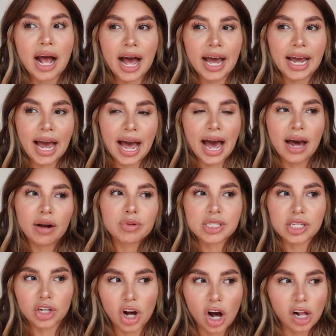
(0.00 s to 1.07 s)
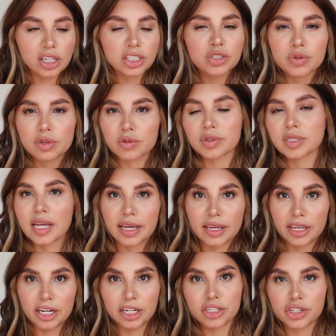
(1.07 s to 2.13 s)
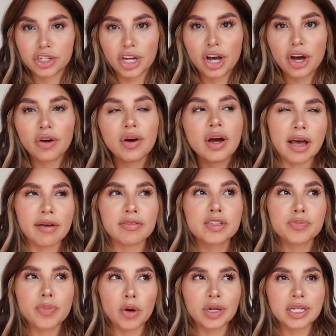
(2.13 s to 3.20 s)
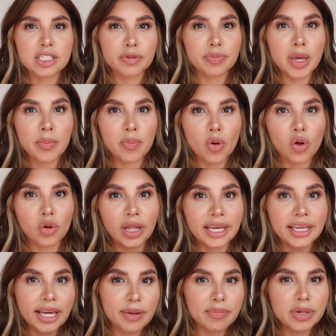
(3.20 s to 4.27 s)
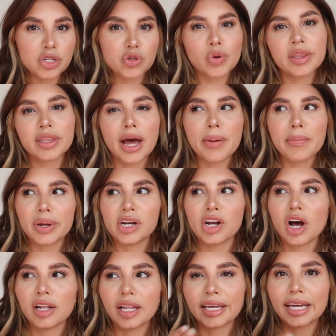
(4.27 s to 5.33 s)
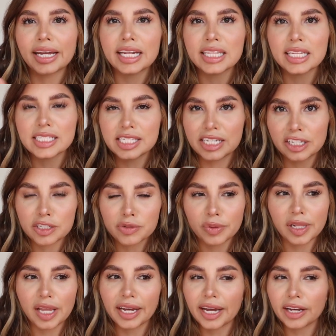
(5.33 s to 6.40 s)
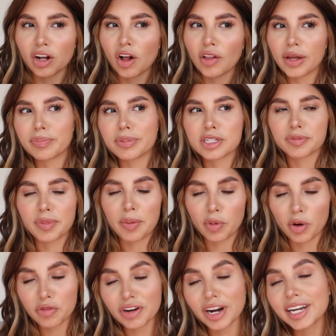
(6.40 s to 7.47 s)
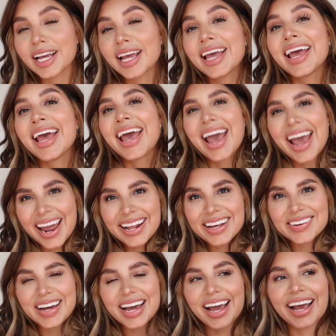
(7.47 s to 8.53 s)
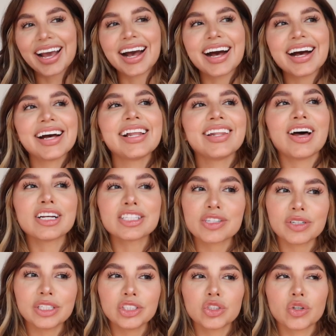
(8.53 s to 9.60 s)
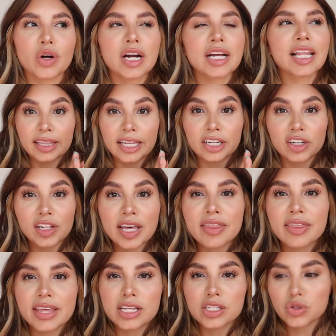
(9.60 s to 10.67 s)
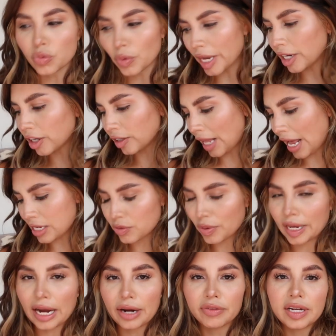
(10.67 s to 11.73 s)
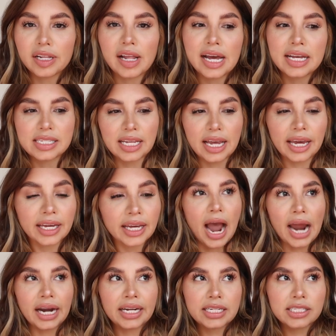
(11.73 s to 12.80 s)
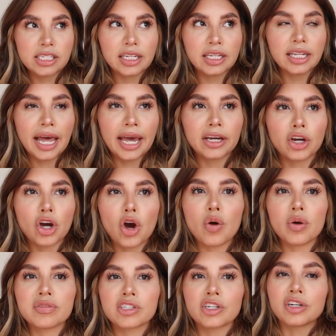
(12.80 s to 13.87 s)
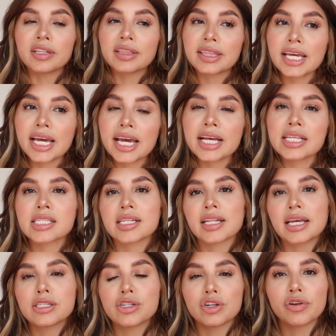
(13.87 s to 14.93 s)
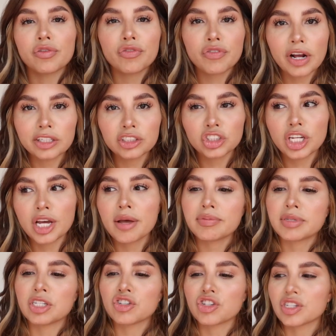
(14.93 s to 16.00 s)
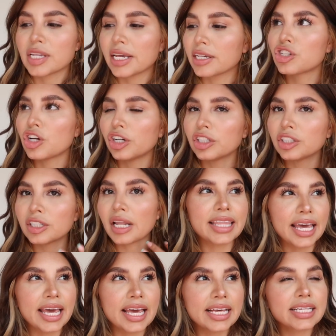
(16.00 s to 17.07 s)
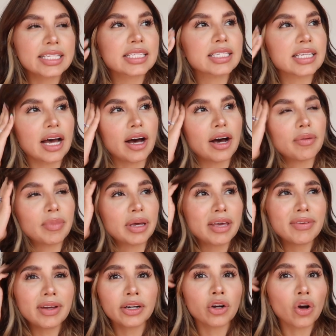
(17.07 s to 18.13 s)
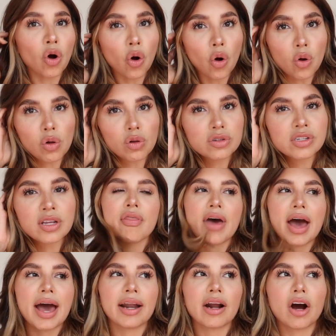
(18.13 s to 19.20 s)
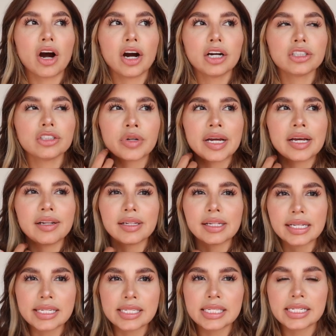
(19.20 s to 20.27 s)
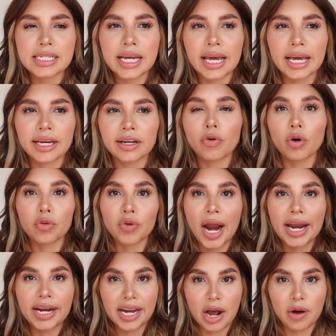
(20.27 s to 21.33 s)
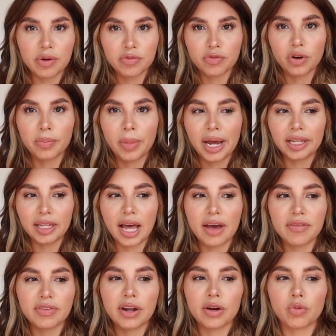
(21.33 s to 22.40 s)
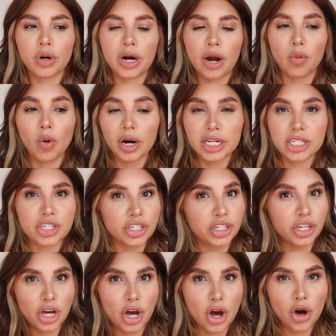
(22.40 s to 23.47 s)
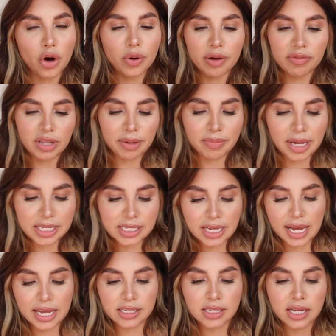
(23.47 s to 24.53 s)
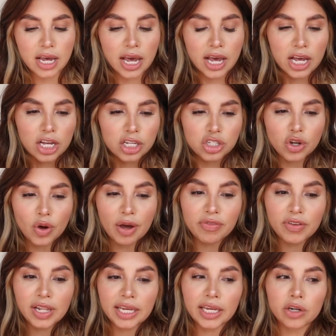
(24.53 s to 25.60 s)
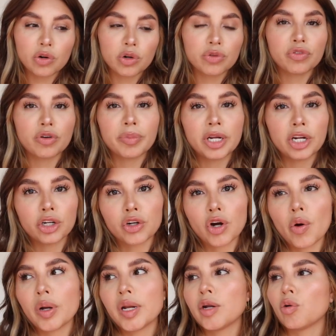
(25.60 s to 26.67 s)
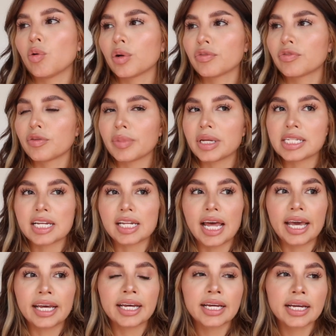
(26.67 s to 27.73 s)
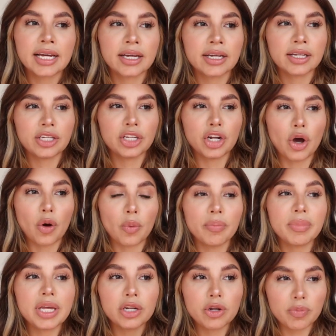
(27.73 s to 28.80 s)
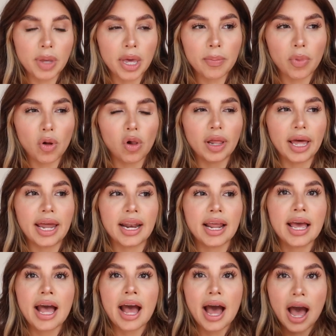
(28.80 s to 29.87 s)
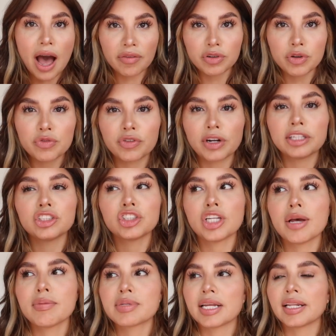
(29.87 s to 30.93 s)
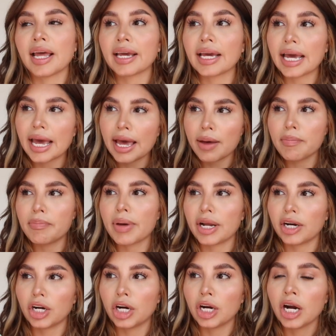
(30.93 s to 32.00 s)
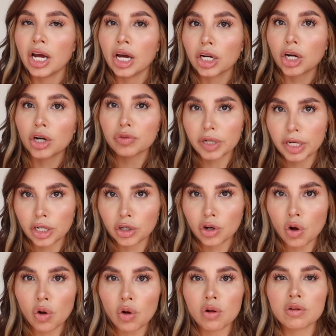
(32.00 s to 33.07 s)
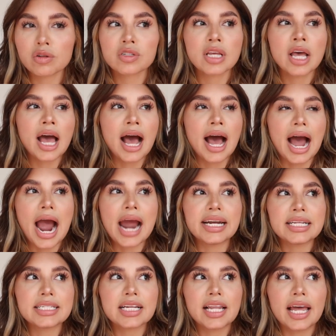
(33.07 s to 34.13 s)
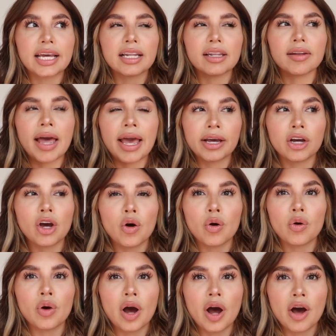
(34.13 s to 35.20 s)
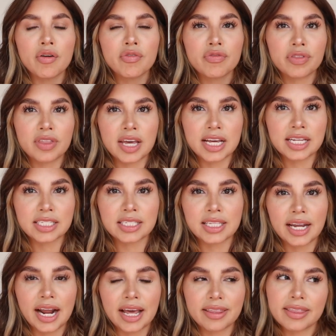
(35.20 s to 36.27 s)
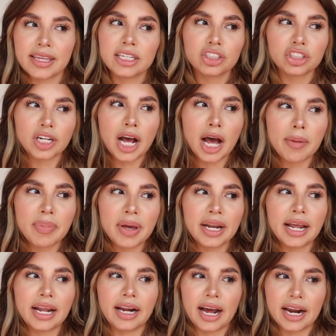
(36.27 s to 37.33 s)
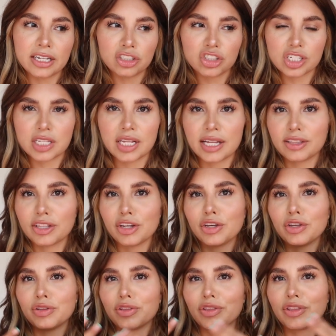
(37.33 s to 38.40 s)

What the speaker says: I had was in college, which was like years ago. So I've spoken to people like in between that, but not like anything serious where like I call that person my boyfriend. anyway, long story short, literally this week or last week I realized like I need to let go of certain things and like certain friendships and just like certain things, even goals that aren't realistic for right now and for my life and where I want it to go, if that makes sense. So I feel like in order for me to grow and in order for me to like, you know, meet new people and have new friendships and like hit better career goals, I need to like let go of things that I think should happen and kind of just let the